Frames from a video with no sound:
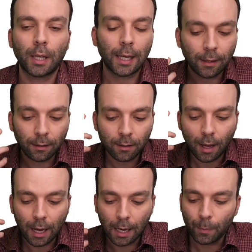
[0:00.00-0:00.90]
Like at the
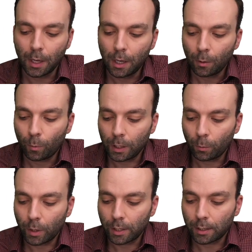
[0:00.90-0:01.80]
time,
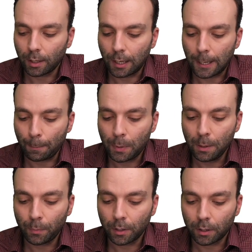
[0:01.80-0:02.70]
what was
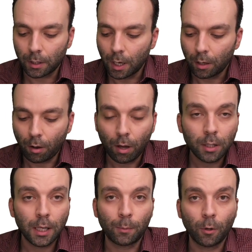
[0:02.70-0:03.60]
people's
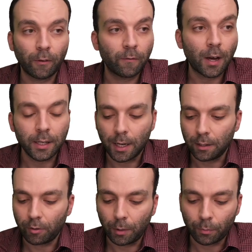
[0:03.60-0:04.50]
concept of a
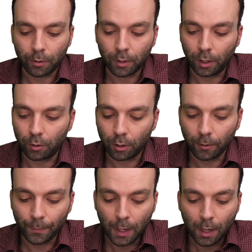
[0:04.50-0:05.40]
finite
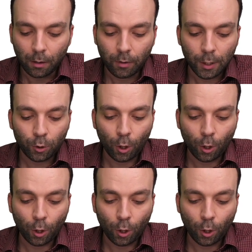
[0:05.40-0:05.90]
procedure, right?